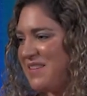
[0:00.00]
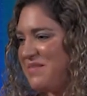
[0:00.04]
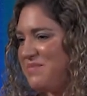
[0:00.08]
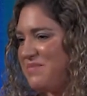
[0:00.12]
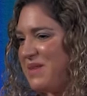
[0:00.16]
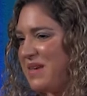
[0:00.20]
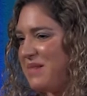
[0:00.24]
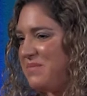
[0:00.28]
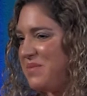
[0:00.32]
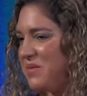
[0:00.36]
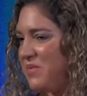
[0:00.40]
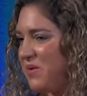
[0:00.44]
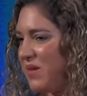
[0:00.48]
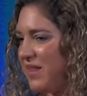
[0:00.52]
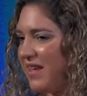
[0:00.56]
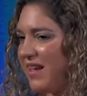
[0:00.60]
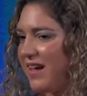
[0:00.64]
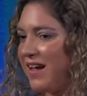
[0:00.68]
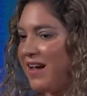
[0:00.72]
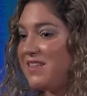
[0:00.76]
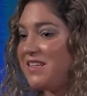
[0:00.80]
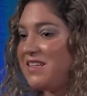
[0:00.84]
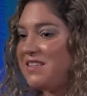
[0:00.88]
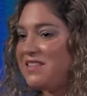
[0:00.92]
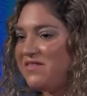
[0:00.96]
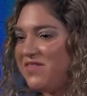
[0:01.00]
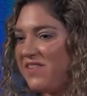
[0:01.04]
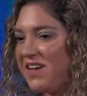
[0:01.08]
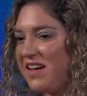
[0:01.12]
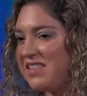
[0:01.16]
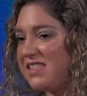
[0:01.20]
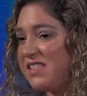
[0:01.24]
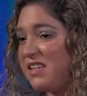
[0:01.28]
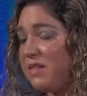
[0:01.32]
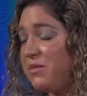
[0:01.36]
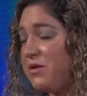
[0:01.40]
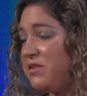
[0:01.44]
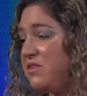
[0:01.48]
maybe when they identify
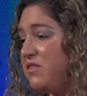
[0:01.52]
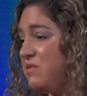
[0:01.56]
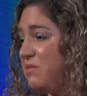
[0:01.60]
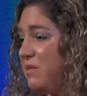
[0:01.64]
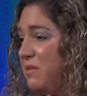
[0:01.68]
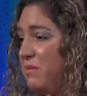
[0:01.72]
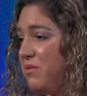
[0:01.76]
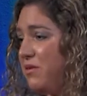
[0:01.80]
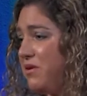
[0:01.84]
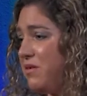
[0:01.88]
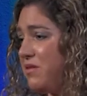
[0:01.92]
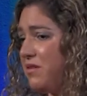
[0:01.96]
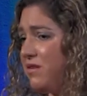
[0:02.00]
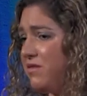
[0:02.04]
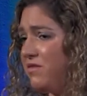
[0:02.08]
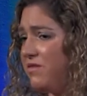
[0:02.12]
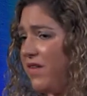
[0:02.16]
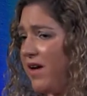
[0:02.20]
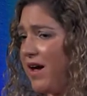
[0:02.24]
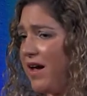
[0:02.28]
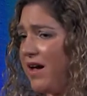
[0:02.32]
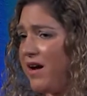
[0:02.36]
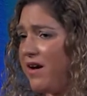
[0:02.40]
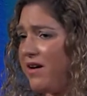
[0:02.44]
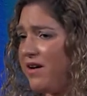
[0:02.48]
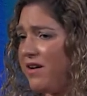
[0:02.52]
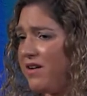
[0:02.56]
someone who's been burned in a fire,